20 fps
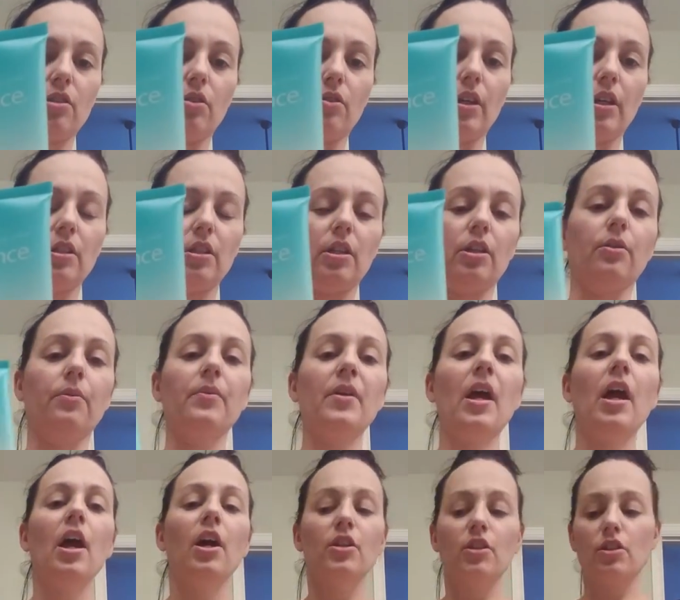showed that to you.
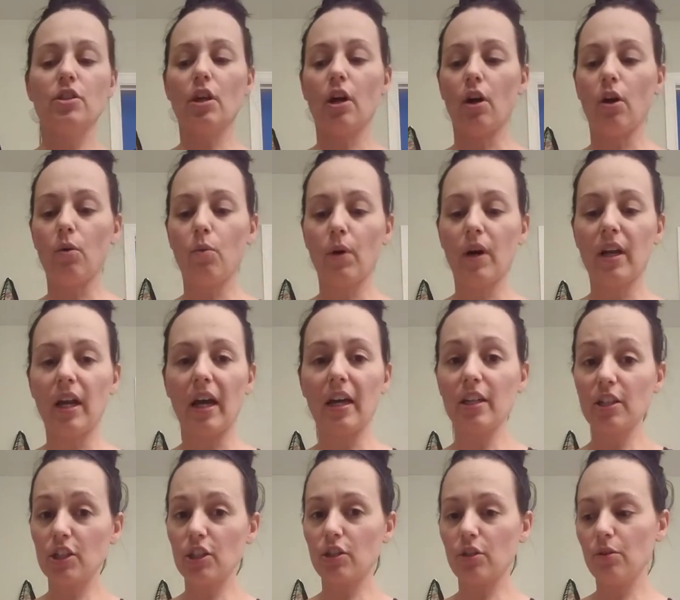So what I
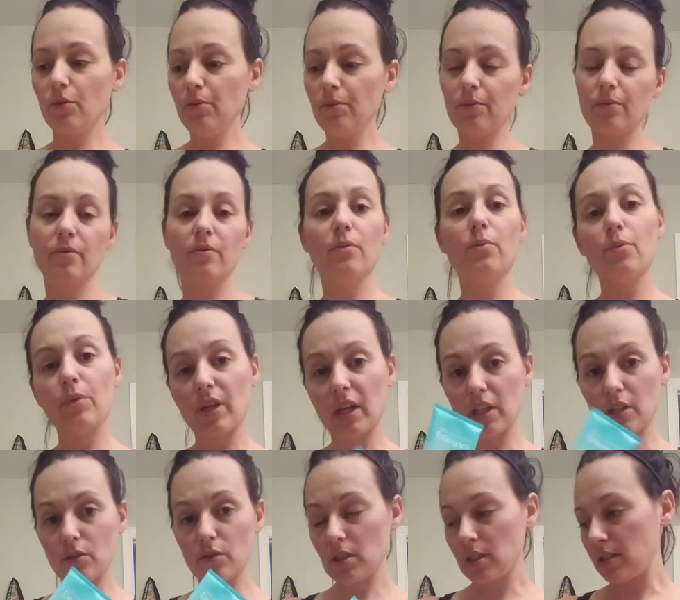do when I
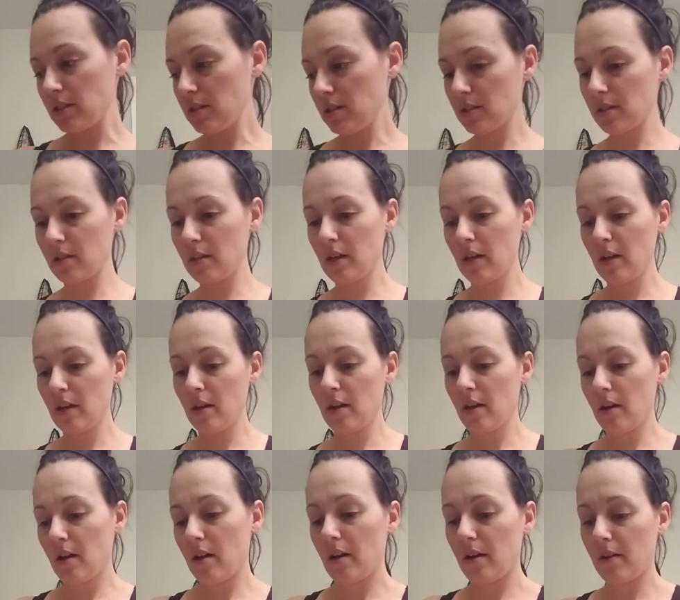use this
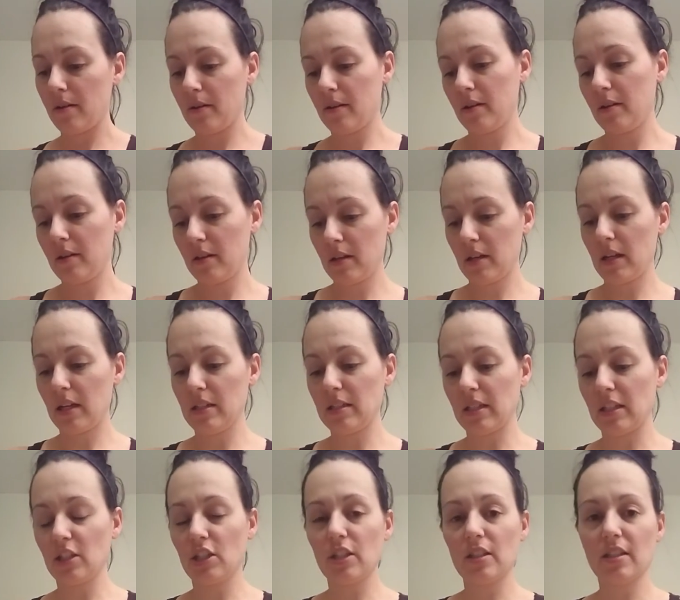is
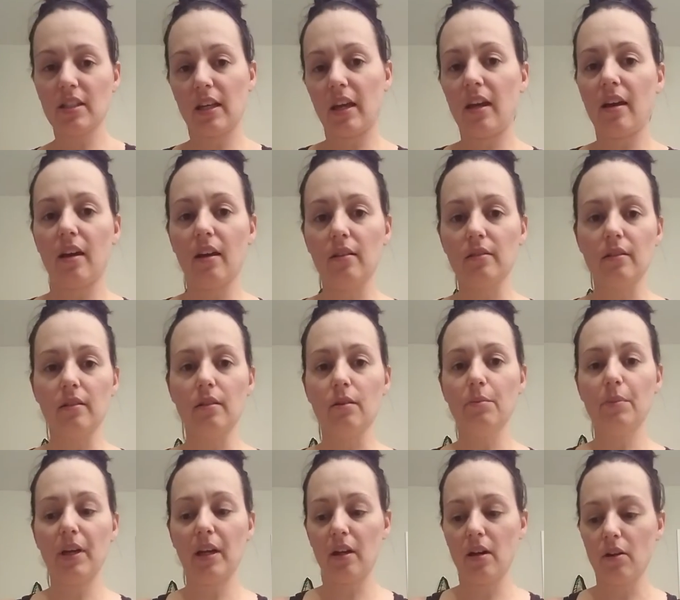I just get a little
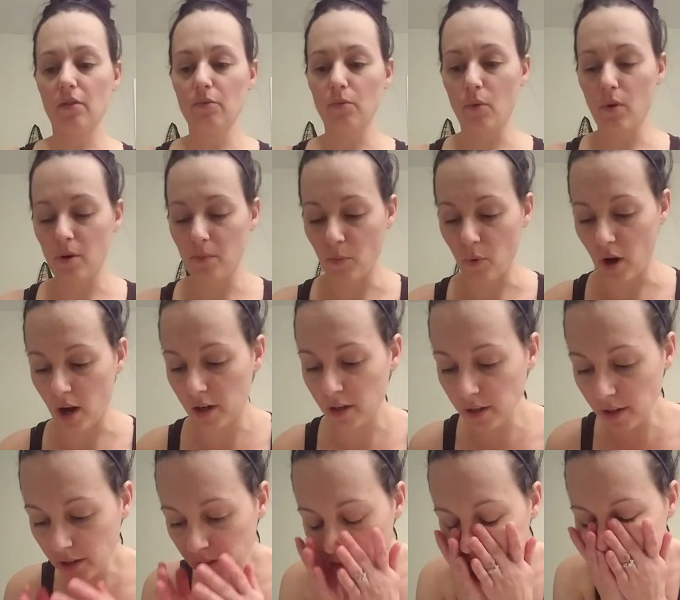bit of warm
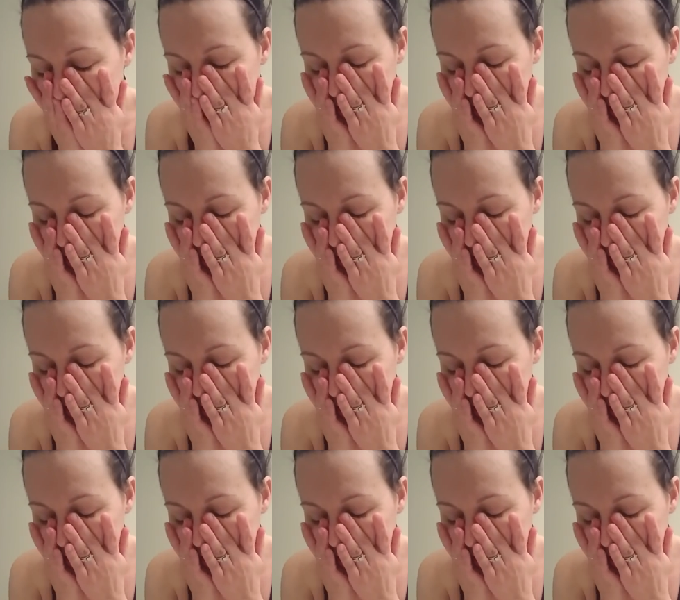water